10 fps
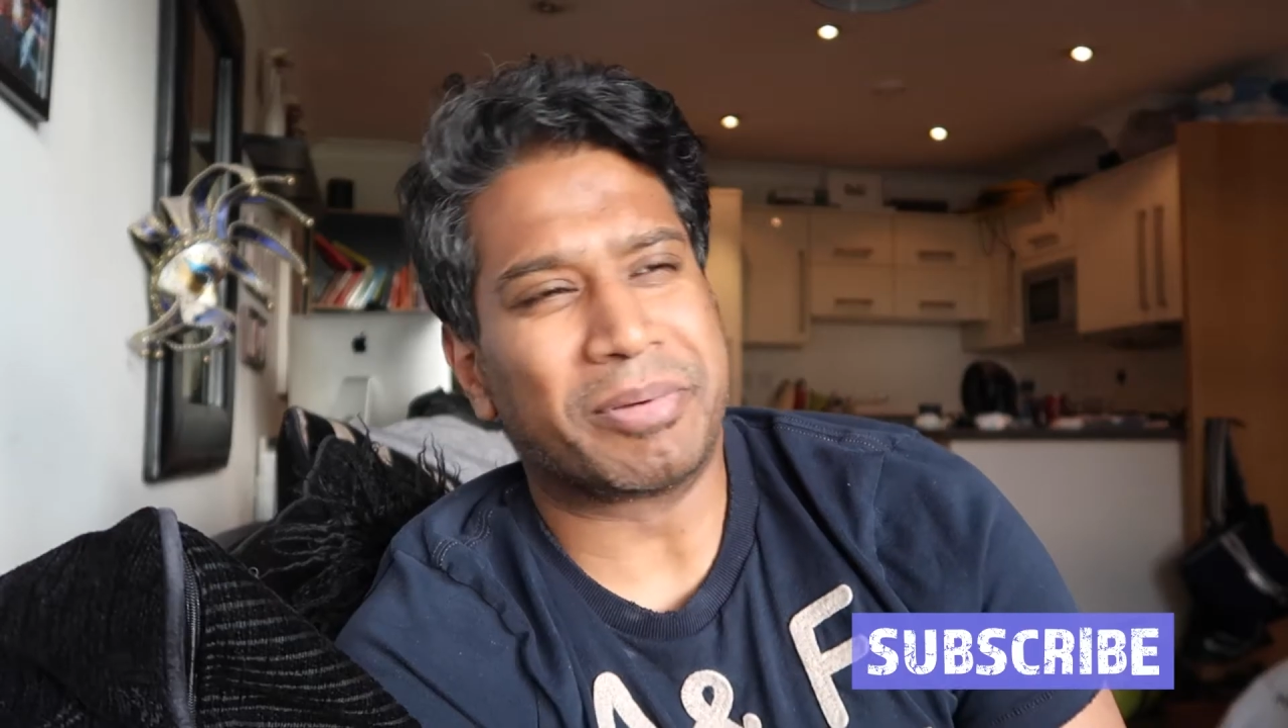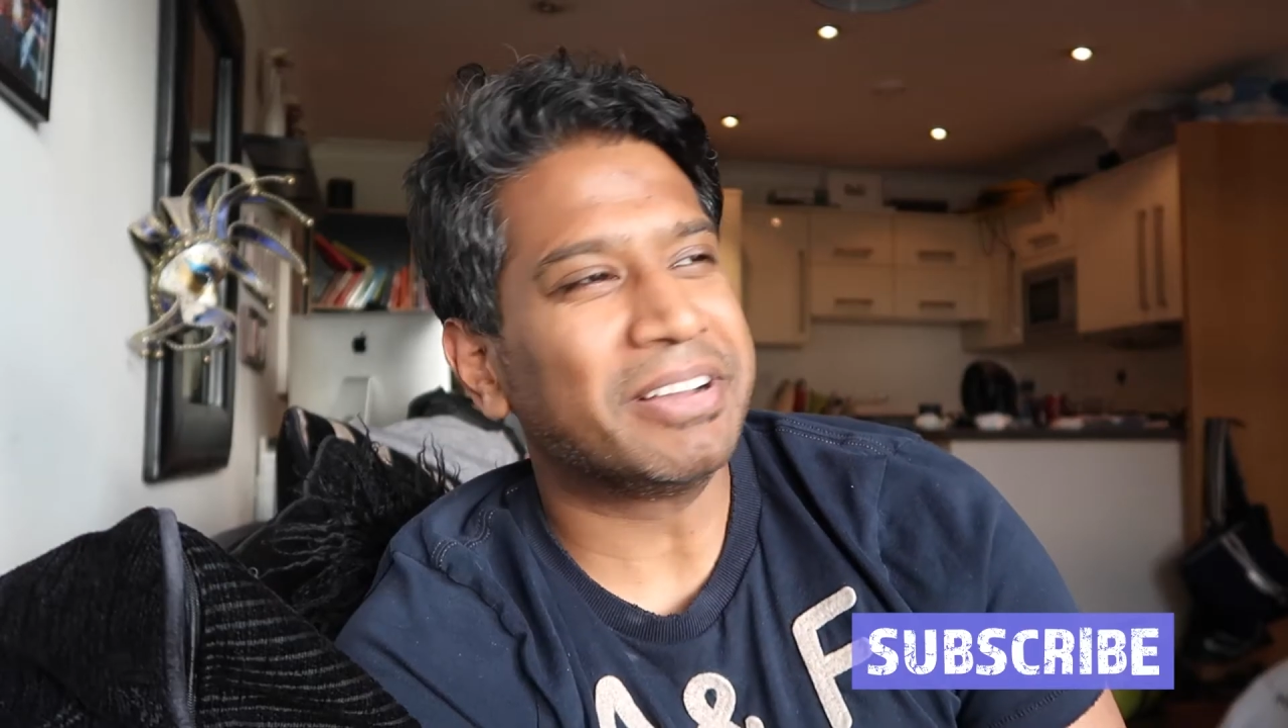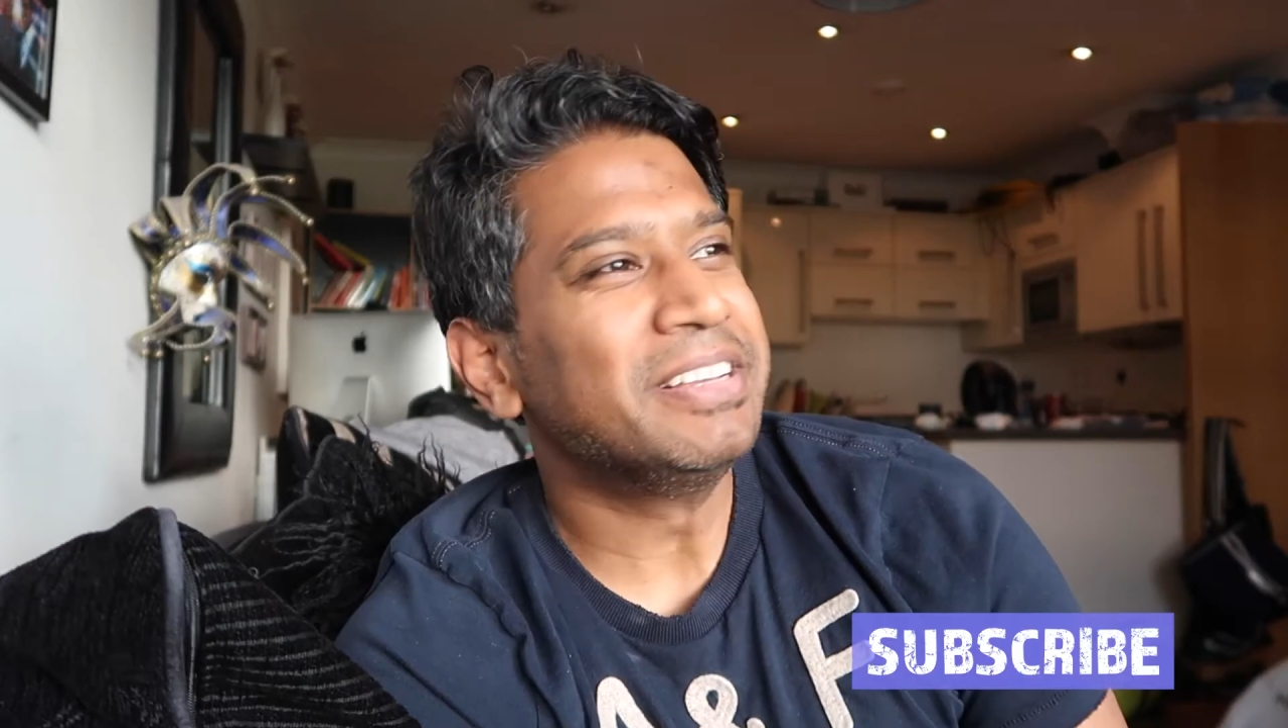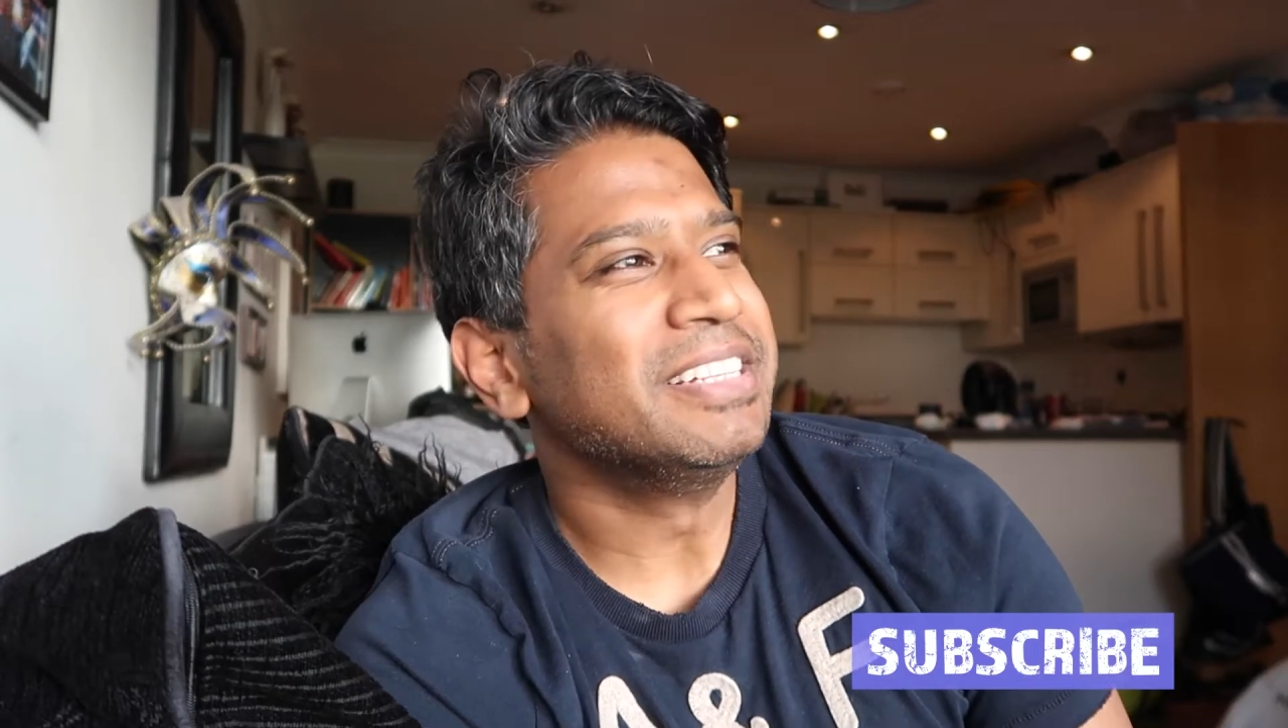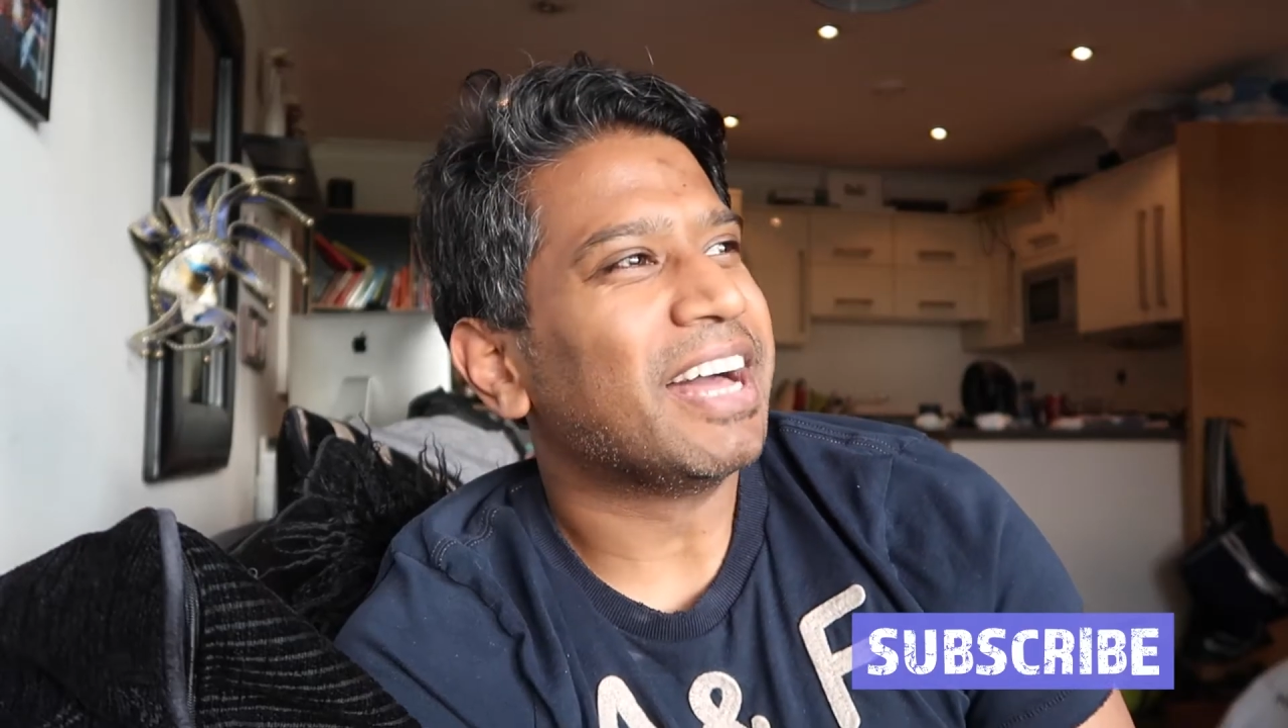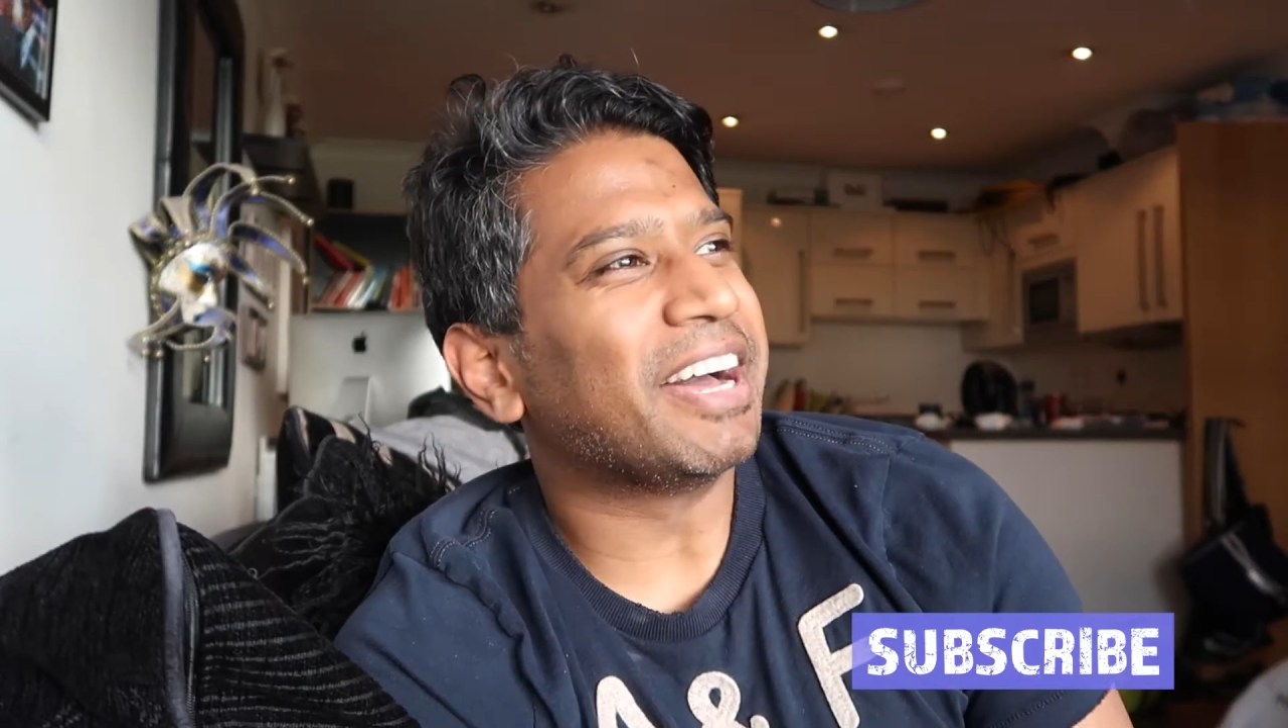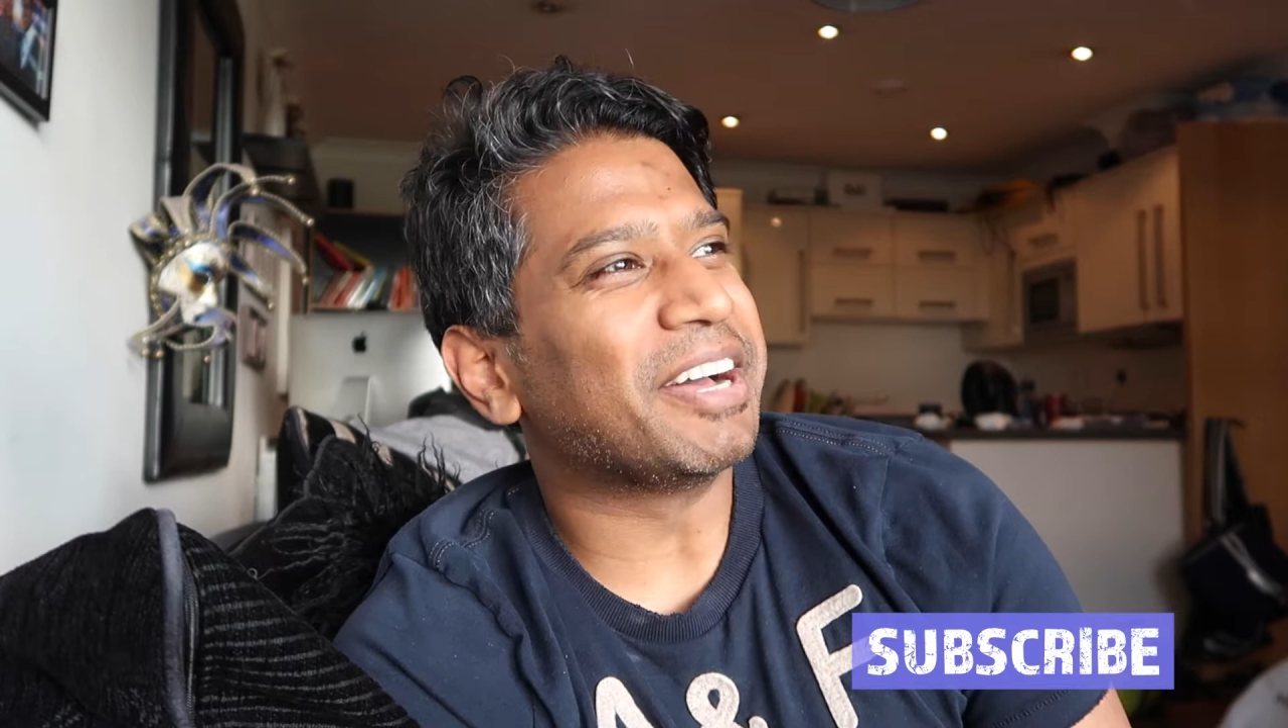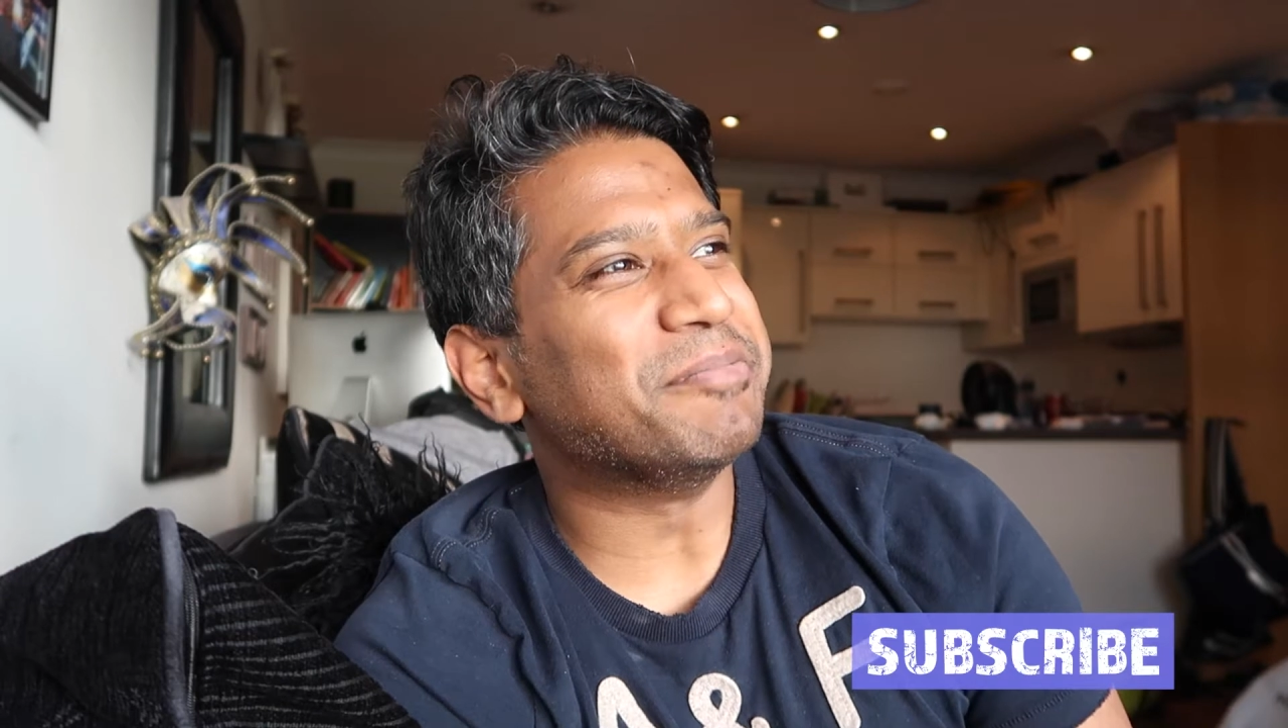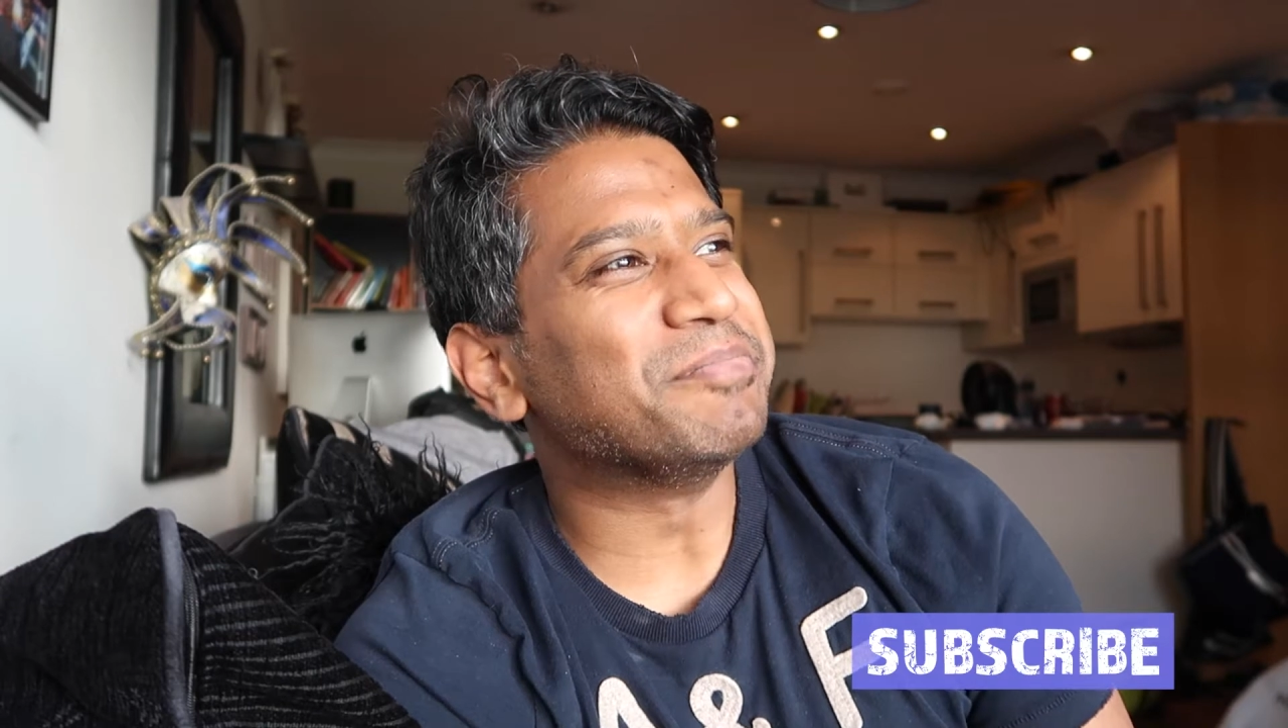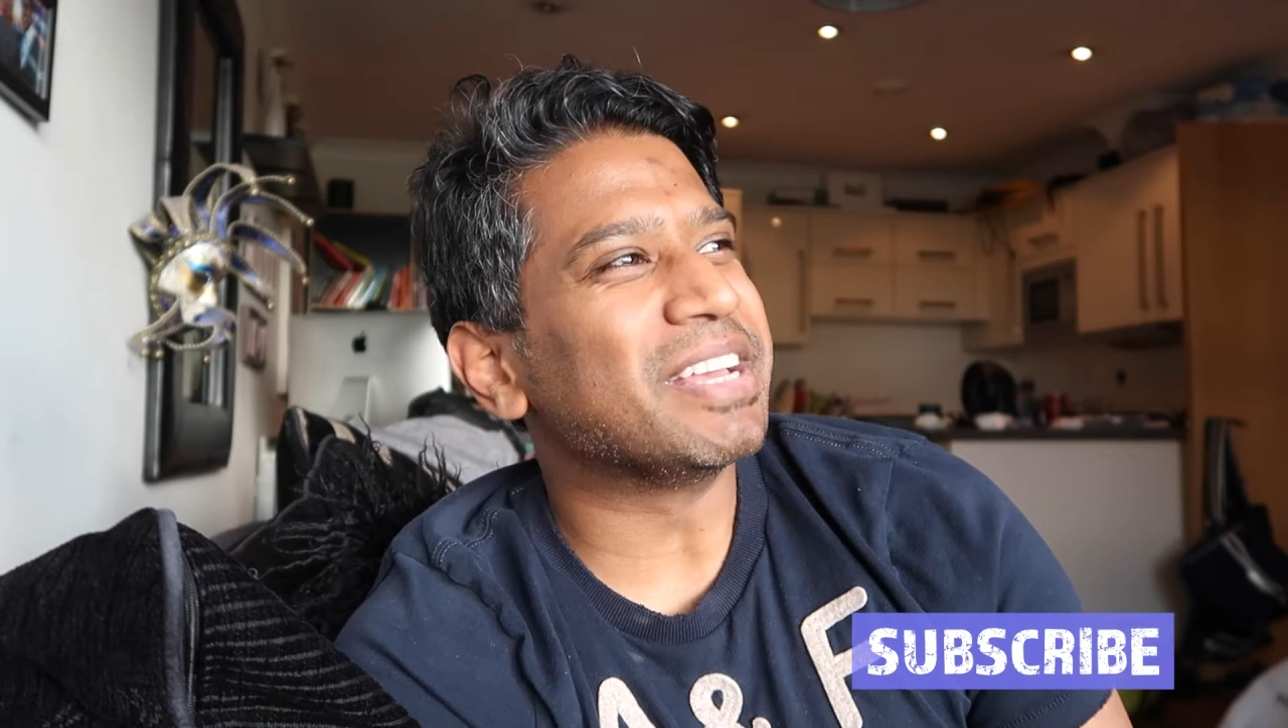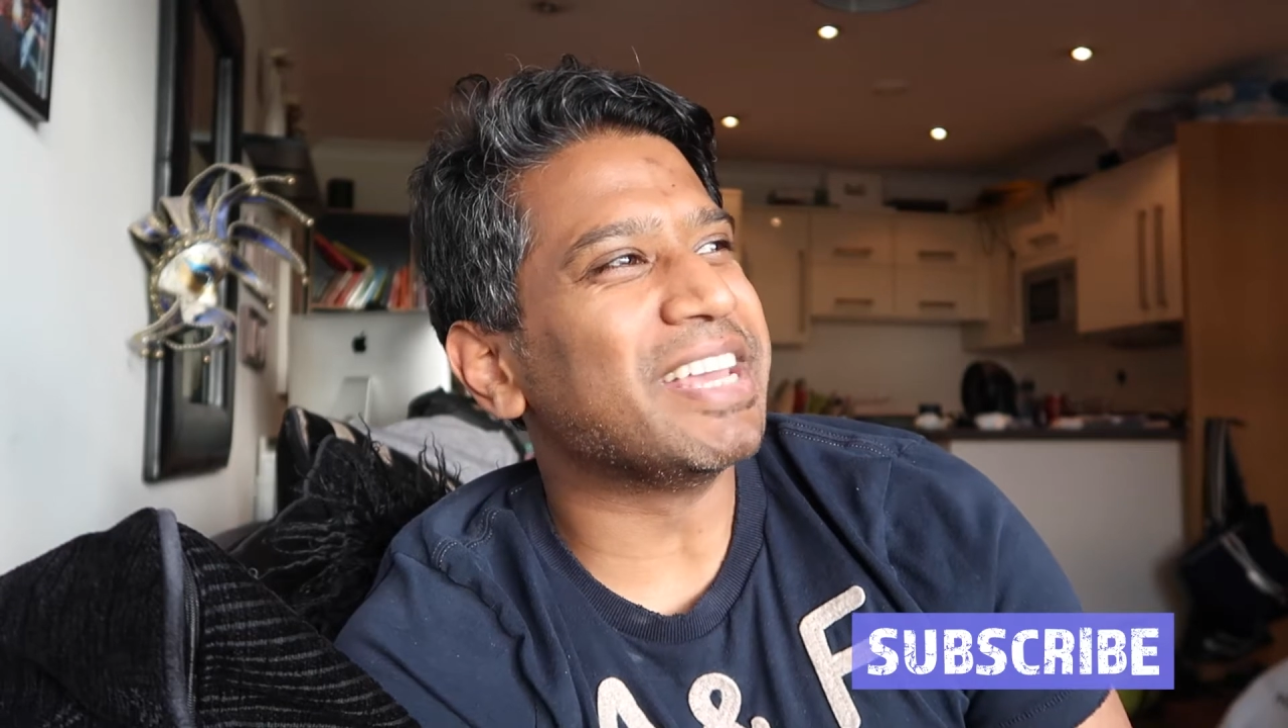about?